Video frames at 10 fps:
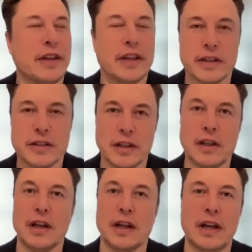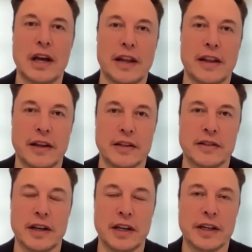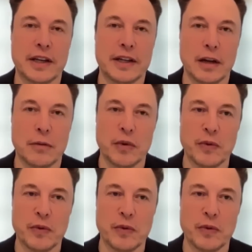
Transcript: I think there's still a lot of things that need to get done